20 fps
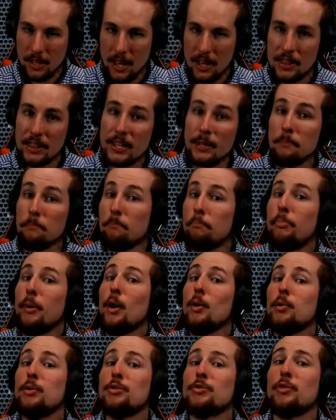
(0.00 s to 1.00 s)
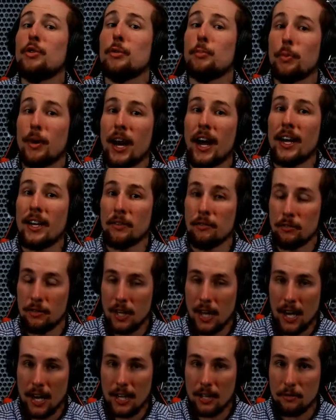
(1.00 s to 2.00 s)
The boastful pride of
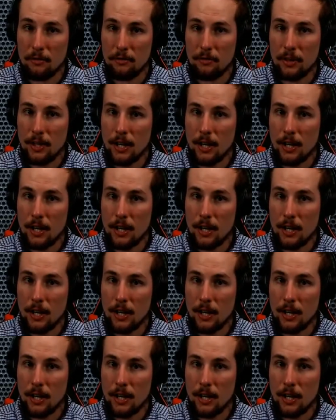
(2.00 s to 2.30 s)
life